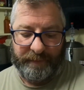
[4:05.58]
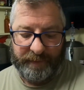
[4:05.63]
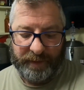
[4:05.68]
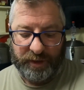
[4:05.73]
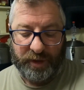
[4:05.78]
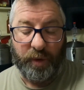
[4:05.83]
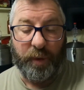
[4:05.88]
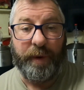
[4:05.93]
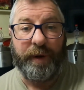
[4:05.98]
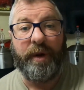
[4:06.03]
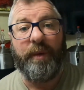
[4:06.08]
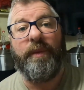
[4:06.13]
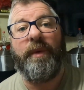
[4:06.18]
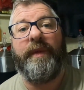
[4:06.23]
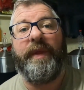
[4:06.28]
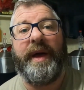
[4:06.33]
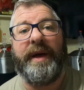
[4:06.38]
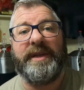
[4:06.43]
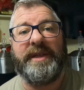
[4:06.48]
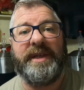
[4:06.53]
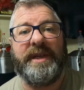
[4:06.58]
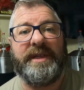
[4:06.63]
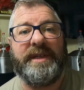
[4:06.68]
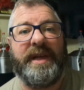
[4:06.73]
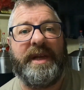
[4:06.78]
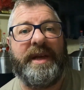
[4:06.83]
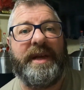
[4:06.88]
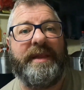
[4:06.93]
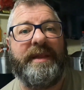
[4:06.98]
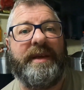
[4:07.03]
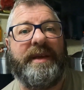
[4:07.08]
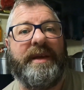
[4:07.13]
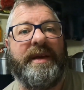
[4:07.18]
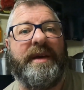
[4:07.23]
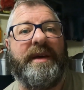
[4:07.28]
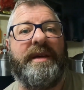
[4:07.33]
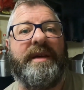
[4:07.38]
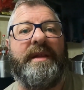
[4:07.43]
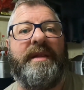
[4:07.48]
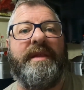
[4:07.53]
just going on what that says there, the
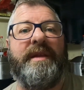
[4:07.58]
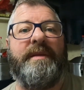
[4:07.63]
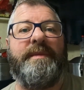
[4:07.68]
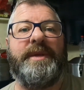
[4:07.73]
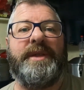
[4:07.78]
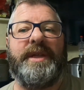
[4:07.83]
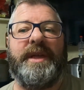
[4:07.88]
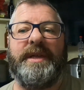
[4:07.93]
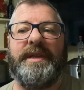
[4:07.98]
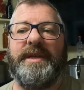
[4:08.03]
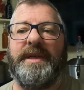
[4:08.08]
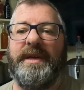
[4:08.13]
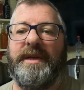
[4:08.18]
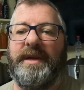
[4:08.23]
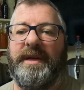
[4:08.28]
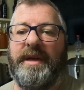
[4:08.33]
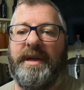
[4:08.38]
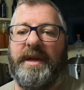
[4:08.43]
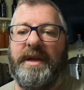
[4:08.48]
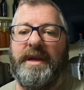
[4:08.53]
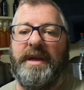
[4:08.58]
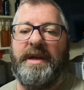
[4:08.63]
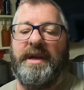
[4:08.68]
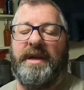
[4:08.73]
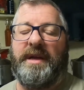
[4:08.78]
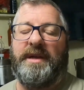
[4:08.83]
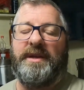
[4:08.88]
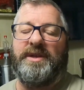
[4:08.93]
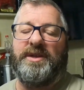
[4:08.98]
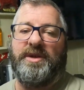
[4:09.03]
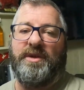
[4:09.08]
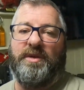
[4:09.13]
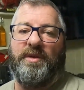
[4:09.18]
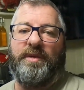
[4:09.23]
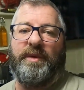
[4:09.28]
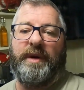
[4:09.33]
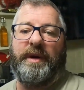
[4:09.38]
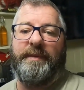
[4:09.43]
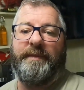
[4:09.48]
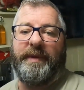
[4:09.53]
thermostat.
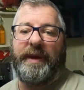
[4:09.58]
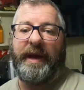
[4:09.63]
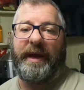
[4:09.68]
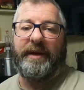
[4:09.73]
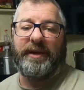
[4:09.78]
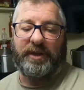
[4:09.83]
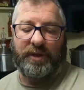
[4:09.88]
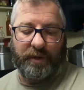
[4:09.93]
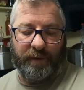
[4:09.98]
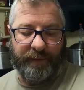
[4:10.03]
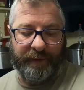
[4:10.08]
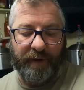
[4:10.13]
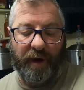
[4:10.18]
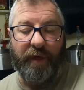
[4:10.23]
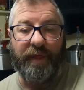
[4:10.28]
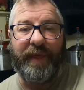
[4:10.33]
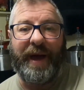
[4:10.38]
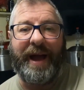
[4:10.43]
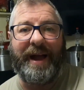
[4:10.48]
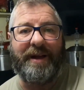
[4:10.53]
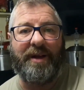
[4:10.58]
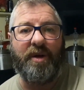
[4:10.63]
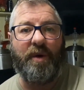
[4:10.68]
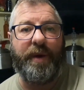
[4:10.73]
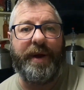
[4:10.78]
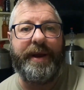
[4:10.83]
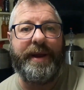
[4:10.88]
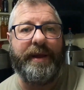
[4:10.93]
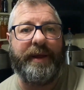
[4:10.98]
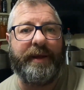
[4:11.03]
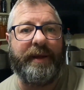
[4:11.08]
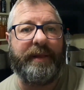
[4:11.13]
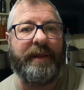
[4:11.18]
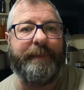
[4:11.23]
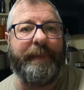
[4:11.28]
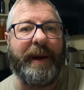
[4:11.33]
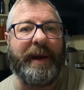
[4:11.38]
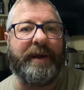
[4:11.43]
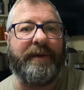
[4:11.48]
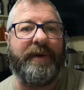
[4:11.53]
So yeah, so we've got that going in
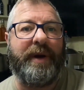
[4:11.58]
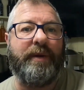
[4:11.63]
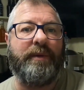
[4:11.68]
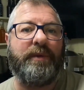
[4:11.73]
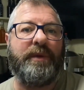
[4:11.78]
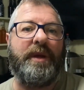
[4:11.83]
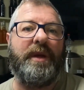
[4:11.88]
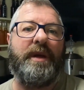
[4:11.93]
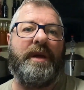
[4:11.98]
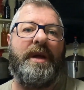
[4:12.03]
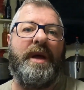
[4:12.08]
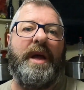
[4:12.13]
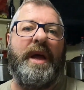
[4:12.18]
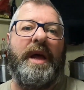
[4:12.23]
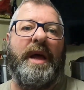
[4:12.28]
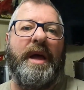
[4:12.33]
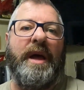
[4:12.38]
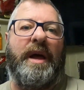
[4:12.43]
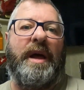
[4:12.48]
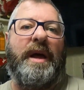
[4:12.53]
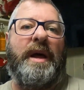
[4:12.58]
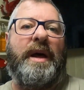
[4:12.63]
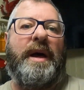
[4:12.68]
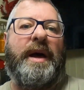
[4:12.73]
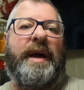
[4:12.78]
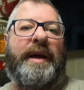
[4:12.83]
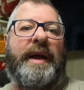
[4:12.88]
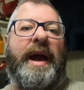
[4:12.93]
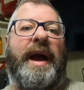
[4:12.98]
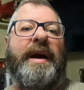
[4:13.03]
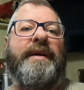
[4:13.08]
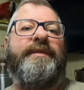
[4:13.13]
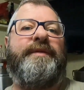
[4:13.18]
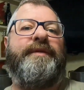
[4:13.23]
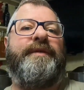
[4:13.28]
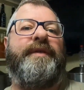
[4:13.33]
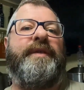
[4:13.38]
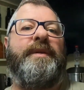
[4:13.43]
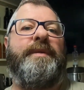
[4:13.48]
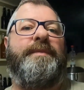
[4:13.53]
the background. I
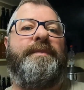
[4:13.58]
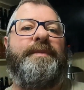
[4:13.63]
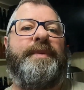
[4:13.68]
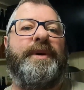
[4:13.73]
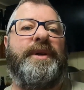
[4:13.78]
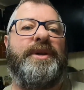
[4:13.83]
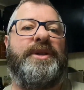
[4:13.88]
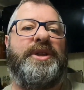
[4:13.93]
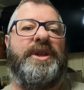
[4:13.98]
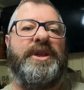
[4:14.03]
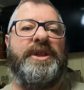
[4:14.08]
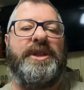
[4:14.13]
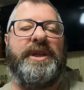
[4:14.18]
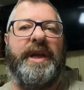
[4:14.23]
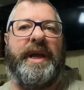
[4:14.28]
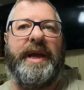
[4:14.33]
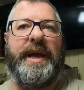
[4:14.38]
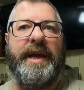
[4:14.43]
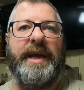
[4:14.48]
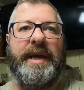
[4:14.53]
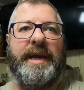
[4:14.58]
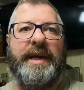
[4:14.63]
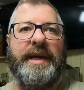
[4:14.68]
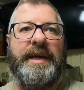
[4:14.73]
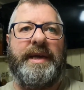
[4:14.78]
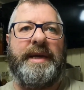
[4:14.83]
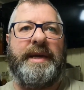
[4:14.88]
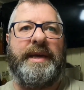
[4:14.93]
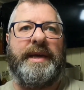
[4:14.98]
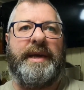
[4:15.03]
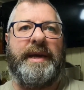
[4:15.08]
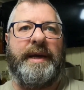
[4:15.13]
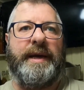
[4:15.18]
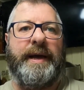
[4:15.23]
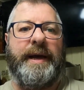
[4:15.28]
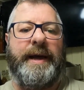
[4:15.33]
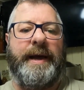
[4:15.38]
have purchased a